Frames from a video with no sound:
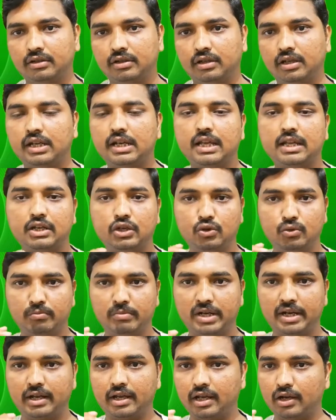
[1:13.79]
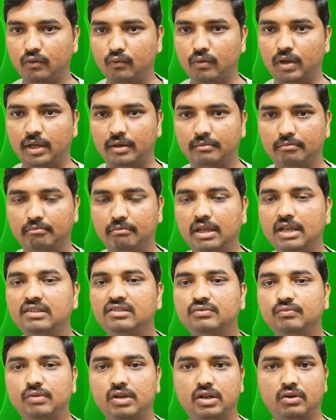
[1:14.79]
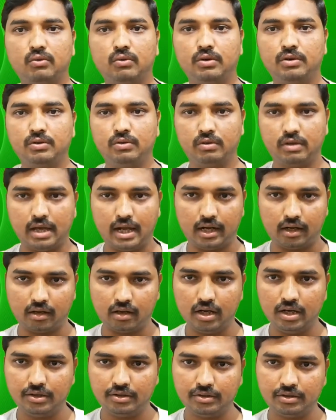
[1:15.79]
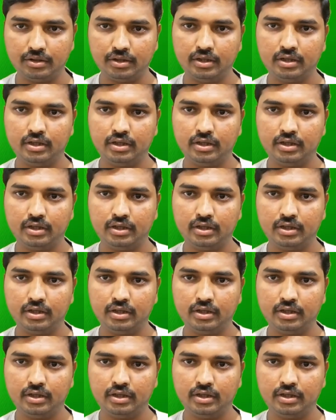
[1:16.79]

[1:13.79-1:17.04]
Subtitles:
in a numerical way, means we are going to calculate